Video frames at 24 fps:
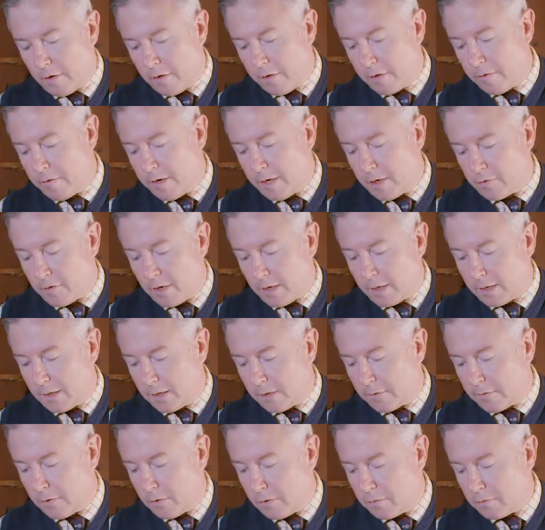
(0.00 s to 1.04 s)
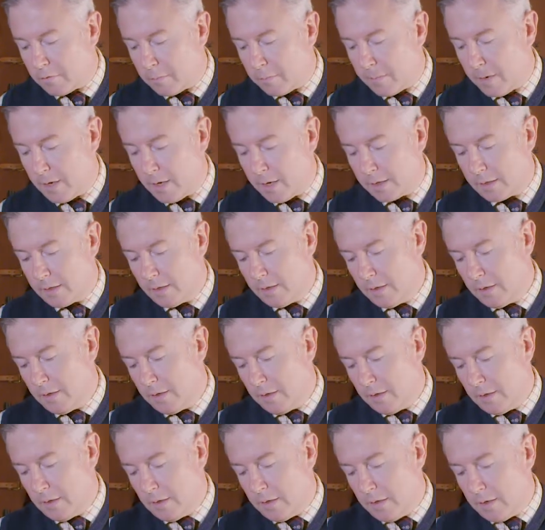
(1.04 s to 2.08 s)
Are there any traces of old repairs?
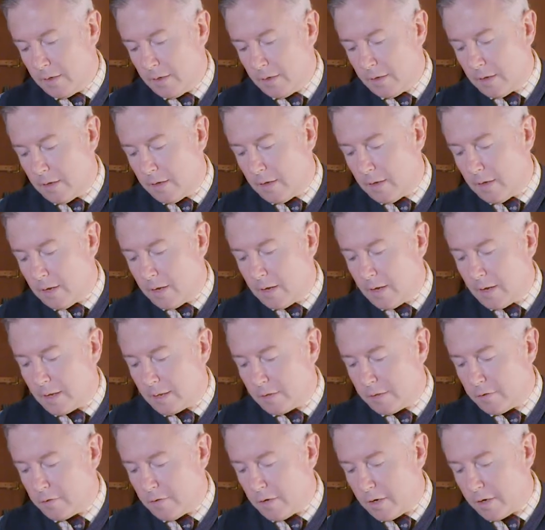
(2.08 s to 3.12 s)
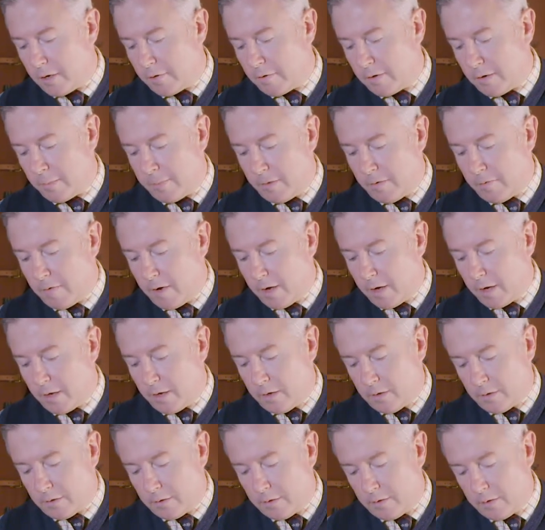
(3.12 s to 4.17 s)
Has the checkering been
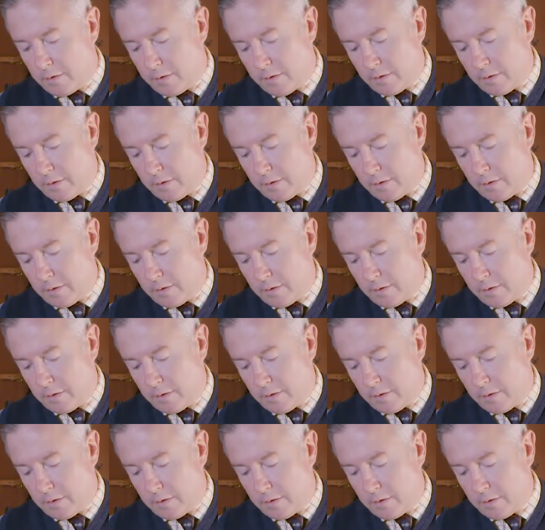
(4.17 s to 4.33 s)
recut?